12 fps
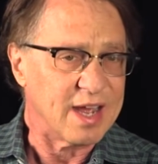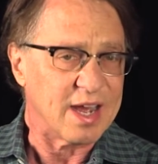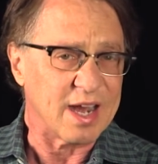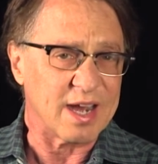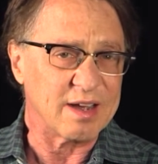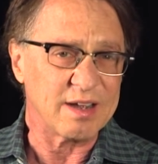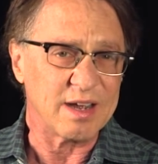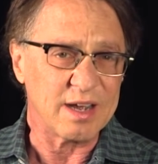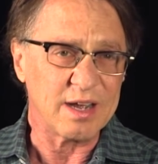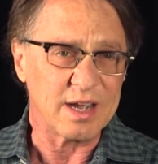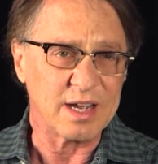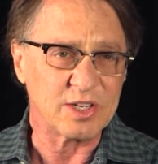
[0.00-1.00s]

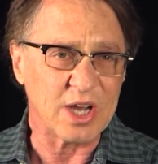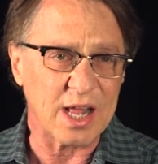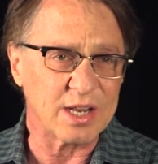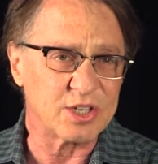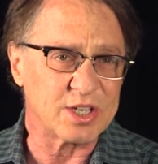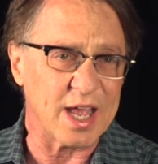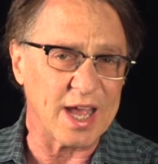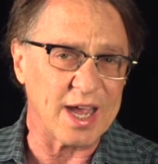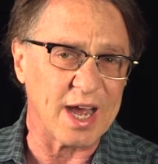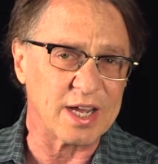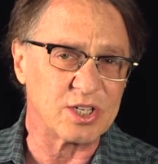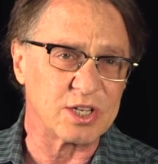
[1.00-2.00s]
A challenge to
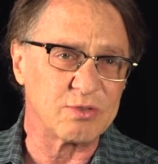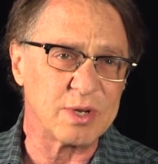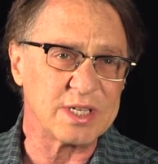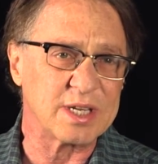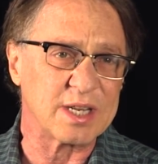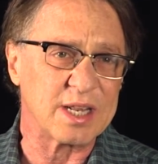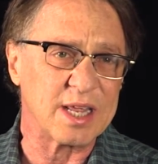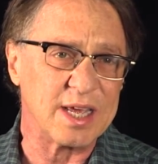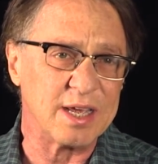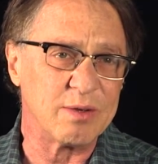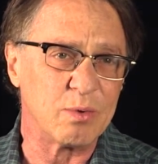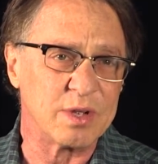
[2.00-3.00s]
AI just
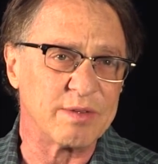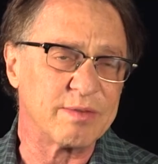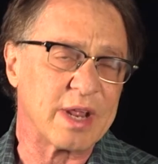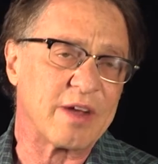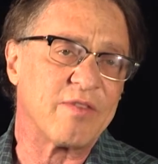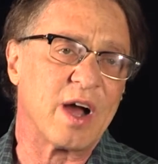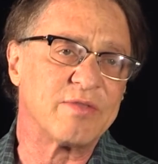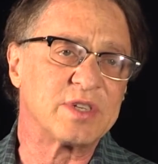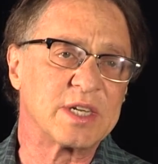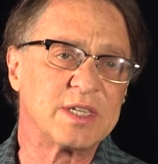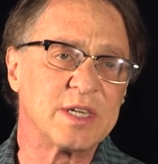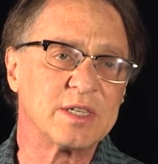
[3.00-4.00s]
recently, like 5,
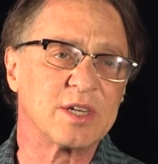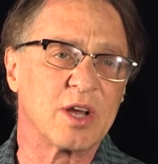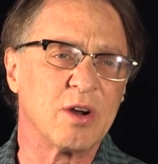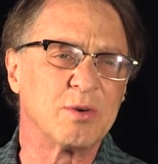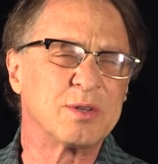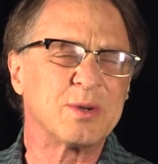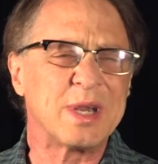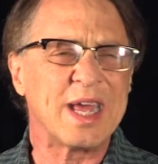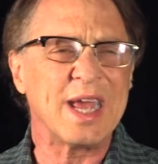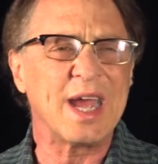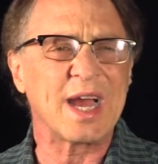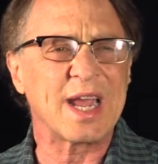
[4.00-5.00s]
6 years ago, is, well,
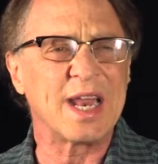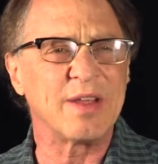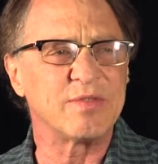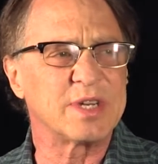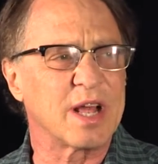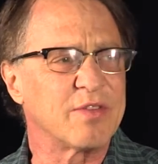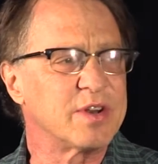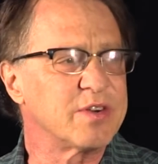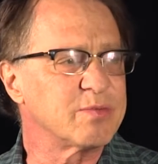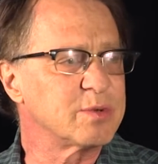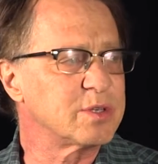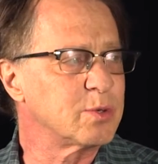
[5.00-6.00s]
AI can't even tell the
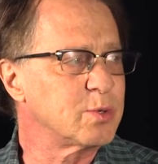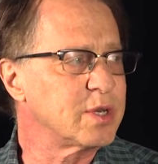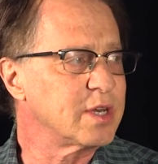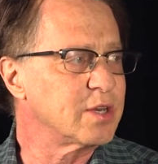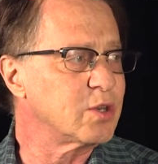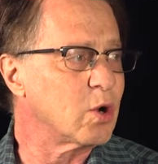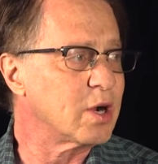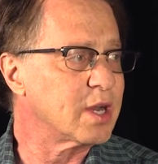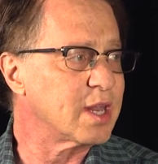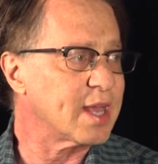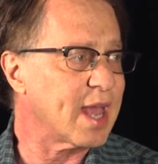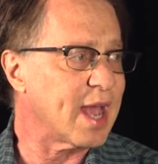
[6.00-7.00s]
difference between a dog and
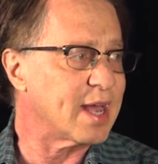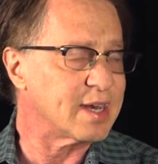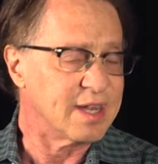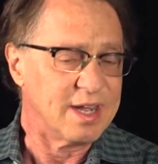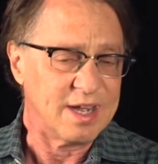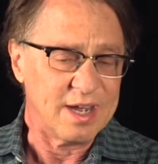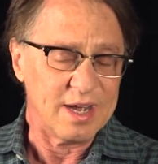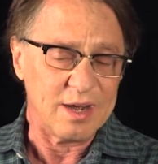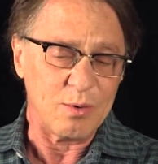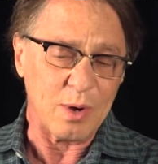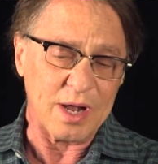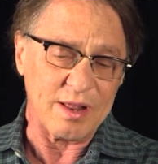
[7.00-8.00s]
a cat.
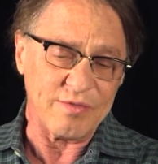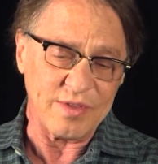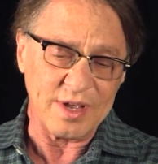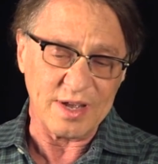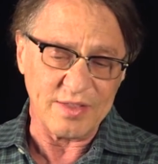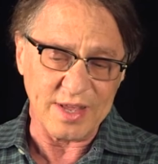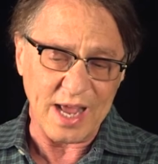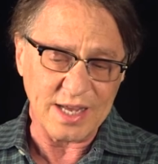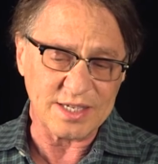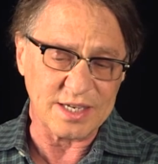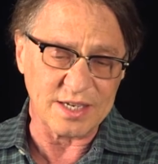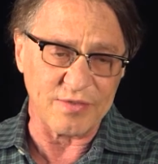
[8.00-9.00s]
Well, the
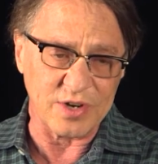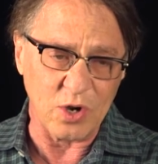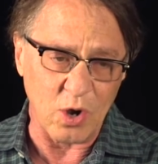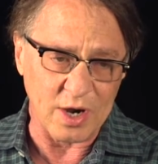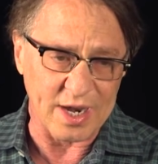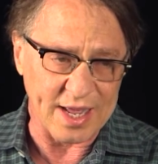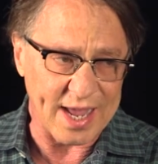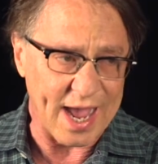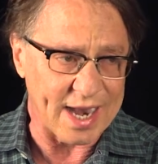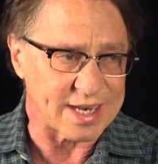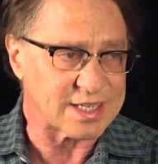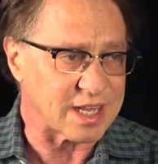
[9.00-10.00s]
essence of a dog and a
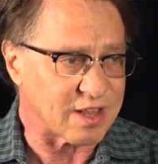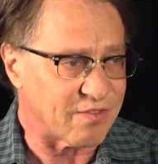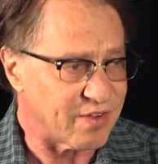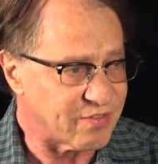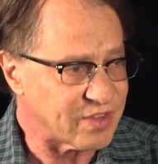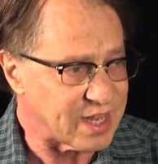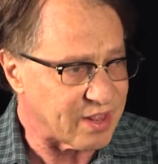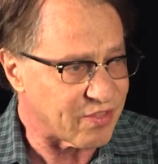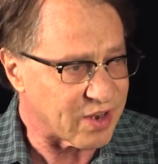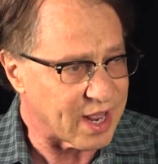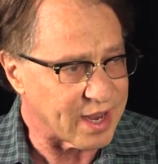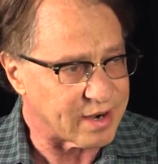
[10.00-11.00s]
cat is at the 15th
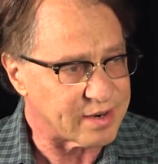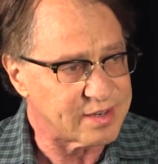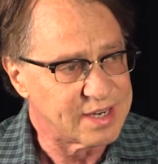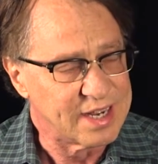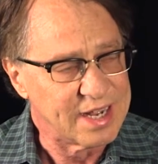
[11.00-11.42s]
layer.